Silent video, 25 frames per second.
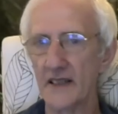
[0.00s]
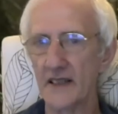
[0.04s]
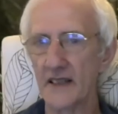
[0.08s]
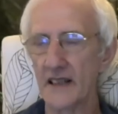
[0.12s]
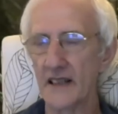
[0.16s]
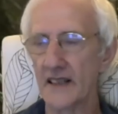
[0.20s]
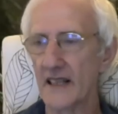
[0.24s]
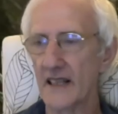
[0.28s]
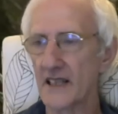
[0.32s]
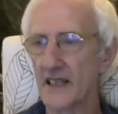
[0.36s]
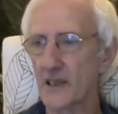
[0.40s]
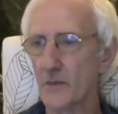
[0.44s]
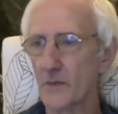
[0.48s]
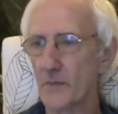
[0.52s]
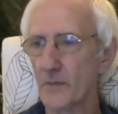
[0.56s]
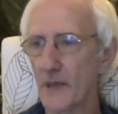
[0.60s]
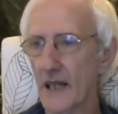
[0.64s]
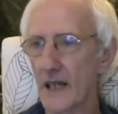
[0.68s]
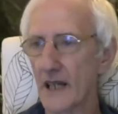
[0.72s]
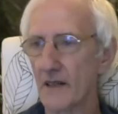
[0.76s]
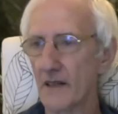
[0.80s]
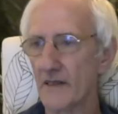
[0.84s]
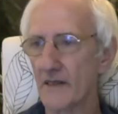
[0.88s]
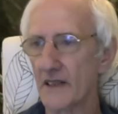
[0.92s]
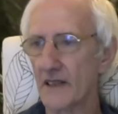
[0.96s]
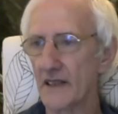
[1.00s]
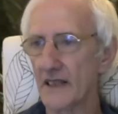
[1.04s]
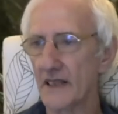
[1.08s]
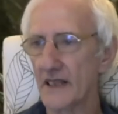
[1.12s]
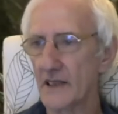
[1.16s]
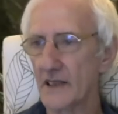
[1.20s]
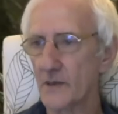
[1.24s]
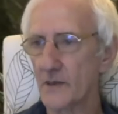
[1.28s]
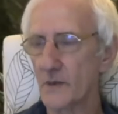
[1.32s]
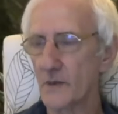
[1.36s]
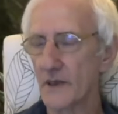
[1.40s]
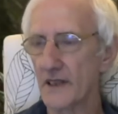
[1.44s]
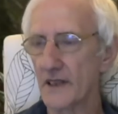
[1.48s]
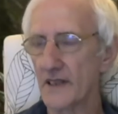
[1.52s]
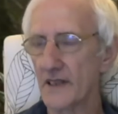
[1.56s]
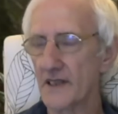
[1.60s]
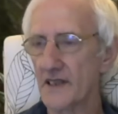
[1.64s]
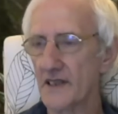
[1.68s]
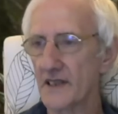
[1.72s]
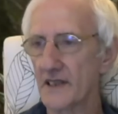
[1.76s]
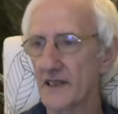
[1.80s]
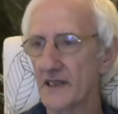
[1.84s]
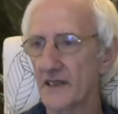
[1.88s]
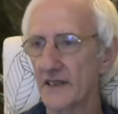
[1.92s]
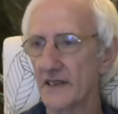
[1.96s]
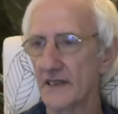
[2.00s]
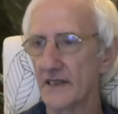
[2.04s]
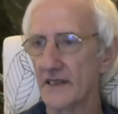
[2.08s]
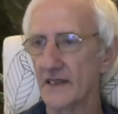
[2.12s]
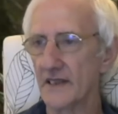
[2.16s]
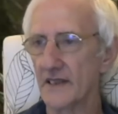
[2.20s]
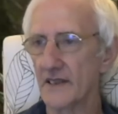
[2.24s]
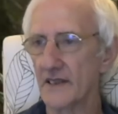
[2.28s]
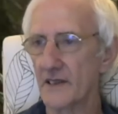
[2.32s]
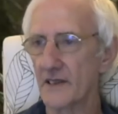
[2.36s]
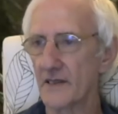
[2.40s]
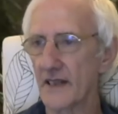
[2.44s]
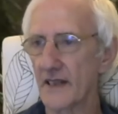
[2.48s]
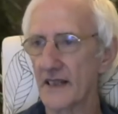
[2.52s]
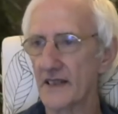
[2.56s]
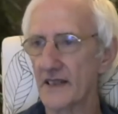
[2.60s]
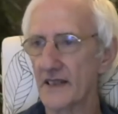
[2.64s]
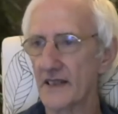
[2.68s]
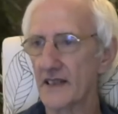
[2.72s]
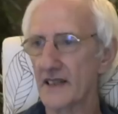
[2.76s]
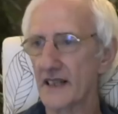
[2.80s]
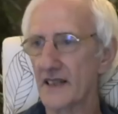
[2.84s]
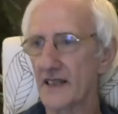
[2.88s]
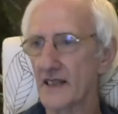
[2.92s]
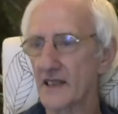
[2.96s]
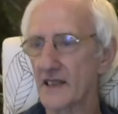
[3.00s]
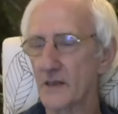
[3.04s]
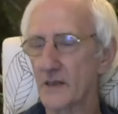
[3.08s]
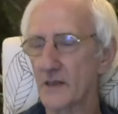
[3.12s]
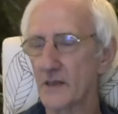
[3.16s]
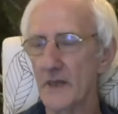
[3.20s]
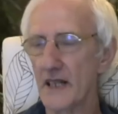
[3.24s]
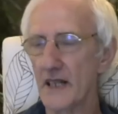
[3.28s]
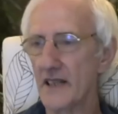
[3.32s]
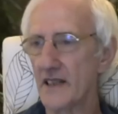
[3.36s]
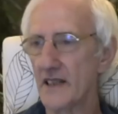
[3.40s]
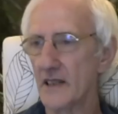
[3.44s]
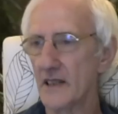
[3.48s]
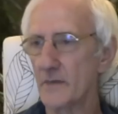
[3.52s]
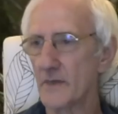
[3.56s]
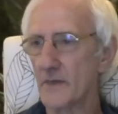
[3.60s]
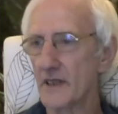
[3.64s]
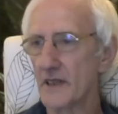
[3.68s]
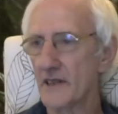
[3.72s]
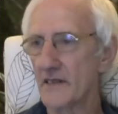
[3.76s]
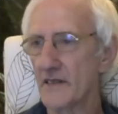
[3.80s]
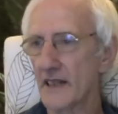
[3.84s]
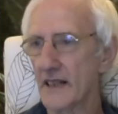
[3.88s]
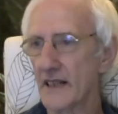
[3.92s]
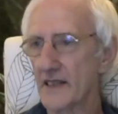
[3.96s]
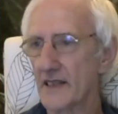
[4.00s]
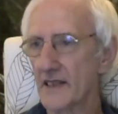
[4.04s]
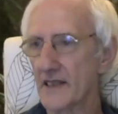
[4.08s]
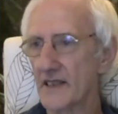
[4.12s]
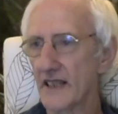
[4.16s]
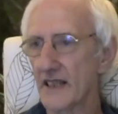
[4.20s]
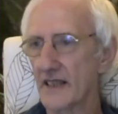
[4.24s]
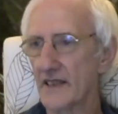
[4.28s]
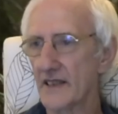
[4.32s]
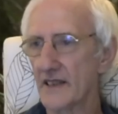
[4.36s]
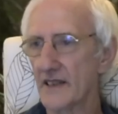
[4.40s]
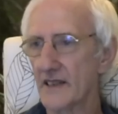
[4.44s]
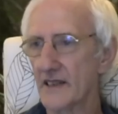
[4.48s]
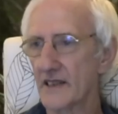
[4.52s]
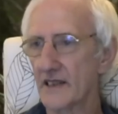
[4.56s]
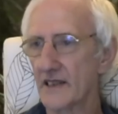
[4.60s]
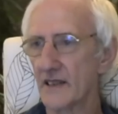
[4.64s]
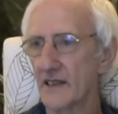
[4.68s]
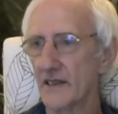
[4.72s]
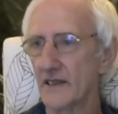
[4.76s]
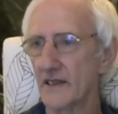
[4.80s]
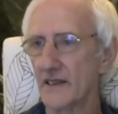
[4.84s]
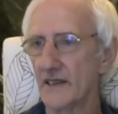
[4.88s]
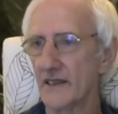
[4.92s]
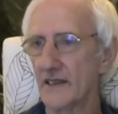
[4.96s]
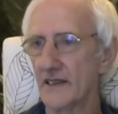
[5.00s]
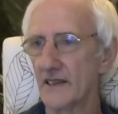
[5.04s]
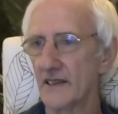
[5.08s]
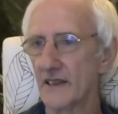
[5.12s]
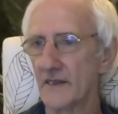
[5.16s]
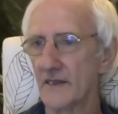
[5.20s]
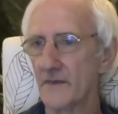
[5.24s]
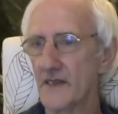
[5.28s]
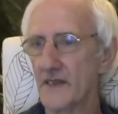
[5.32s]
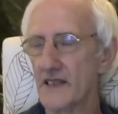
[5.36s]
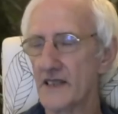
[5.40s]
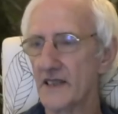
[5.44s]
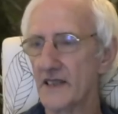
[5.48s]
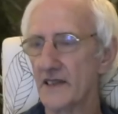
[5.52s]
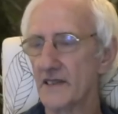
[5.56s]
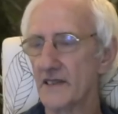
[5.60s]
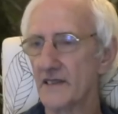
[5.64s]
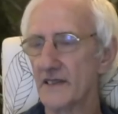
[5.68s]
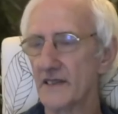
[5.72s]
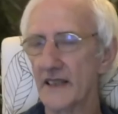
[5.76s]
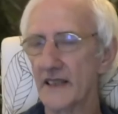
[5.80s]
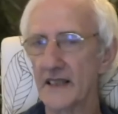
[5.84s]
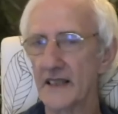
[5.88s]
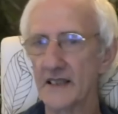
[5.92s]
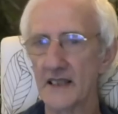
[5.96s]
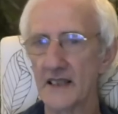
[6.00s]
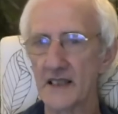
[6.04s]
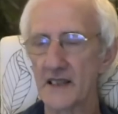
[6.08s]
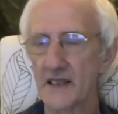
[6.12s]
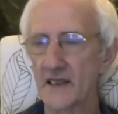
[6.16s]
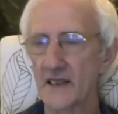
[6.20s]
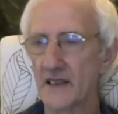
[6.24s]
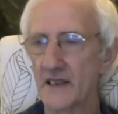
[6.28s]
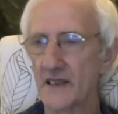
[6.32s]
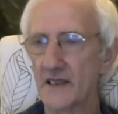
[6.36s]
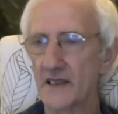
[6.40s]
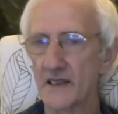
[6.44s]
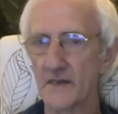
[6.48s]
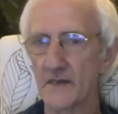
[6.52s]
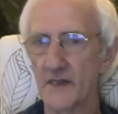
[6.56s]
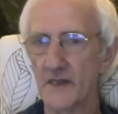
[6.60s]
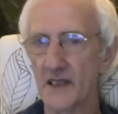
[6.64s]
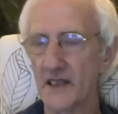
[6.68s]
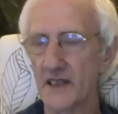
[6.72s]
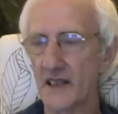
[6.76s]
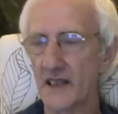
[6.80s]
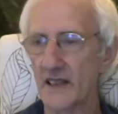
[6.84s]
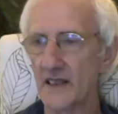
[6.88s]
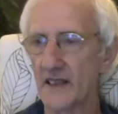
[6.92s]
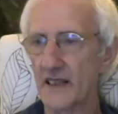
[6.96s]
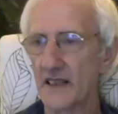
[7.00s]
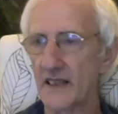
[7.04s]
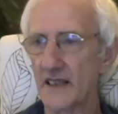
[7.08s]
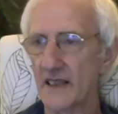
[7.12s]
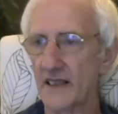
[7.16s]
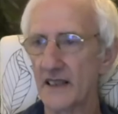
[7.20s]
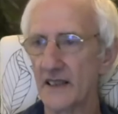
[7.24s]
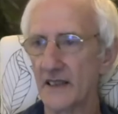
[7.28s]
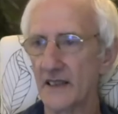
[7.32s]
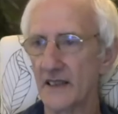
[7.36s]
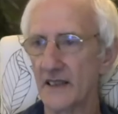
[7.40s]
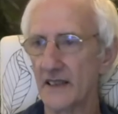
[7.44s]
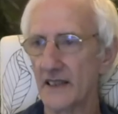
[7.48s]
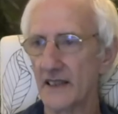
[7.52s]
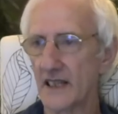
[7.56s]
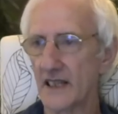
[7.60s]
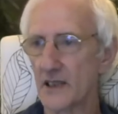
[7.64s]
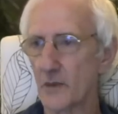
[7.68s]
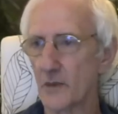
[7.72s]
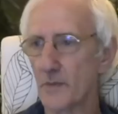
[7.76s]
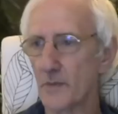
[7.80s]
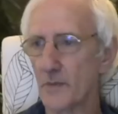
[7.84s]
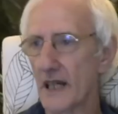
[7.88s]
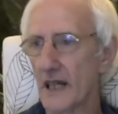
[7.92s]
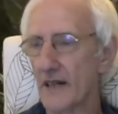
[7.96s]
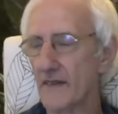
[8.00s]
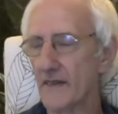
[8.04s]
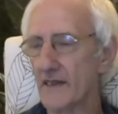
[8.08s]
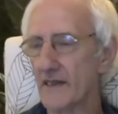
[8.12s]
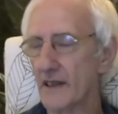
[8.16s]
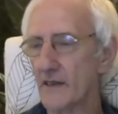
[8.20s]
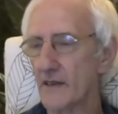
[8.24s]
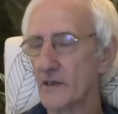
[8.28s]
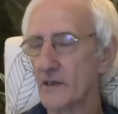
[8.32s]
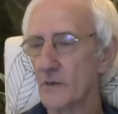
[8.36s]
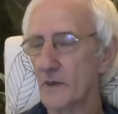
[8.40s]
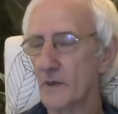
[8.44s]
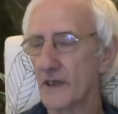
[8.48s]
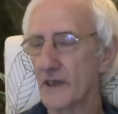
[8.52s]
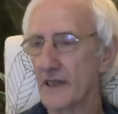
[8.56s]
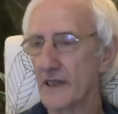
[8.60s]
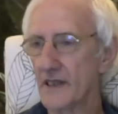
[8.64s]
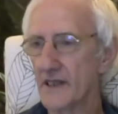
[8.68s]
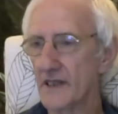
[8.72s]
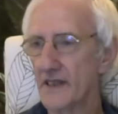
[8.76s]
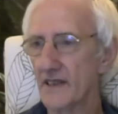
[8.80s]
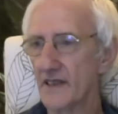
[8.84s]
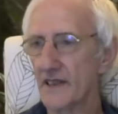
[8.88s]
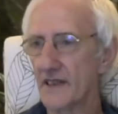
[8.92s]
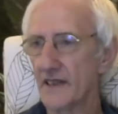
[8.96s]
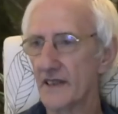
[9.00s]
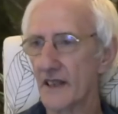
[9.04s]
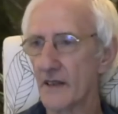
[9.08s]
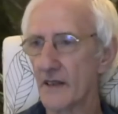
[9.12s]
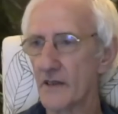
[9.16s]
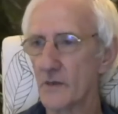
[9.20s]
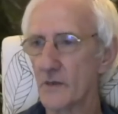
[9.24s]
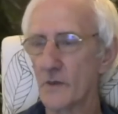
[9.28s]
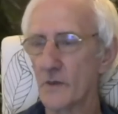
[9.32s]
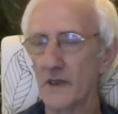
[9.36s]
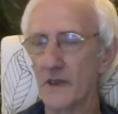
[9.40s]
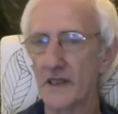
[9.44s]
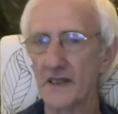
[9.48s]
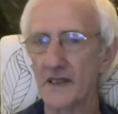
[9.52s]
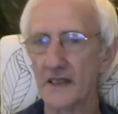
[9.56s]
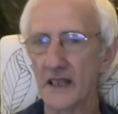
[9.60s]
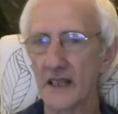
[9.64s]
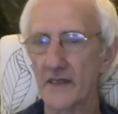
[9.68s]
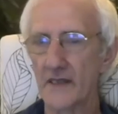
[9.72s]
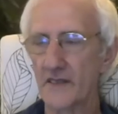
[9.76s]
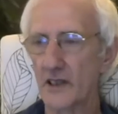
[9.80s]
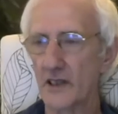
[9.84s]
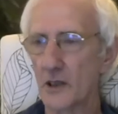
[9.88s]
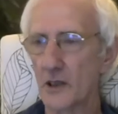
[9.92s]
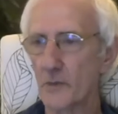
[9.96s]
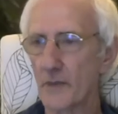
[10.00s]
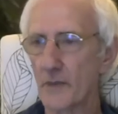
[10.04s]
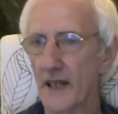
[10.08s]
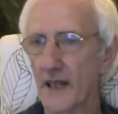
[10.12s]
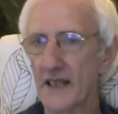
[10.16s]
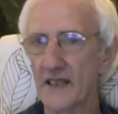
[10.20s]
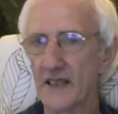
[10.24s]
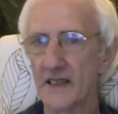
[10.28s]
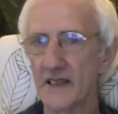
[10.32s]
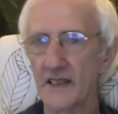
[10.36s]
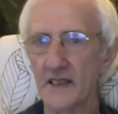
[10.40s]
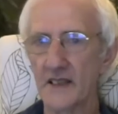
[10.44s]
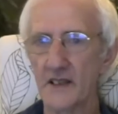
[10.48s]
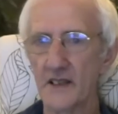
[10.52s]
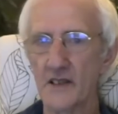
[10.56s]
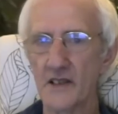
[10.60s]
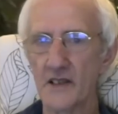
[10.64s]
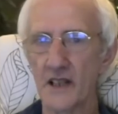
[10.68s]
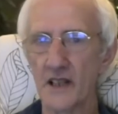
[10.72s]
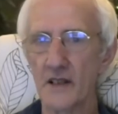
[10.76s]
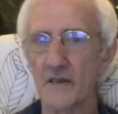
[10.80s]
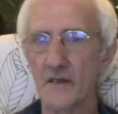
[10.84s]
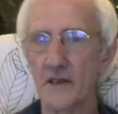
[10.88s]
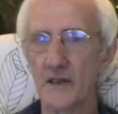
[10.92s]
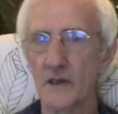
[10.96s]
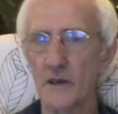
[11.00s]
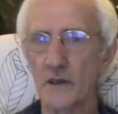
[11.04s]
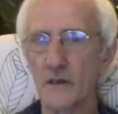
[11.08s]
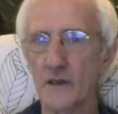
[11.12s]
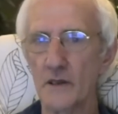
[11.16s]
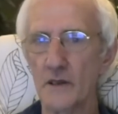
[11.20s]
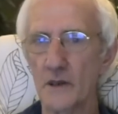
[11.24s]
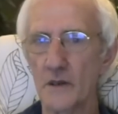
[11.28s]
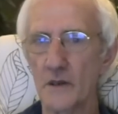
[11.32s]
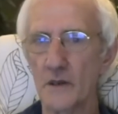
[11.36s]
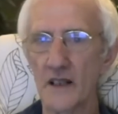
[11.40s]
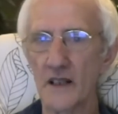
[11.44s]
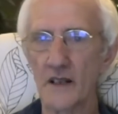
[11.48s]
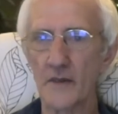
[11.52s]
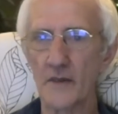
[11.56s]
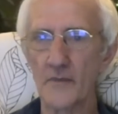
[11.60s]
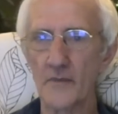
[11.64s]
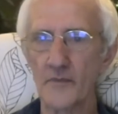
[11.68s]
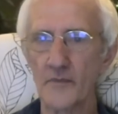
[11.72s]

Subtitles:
That there's a power in these words that transcends the medium, it transcends the physical existence of the jnani. There's a power in those words, and those words have the capacity to show you who you are.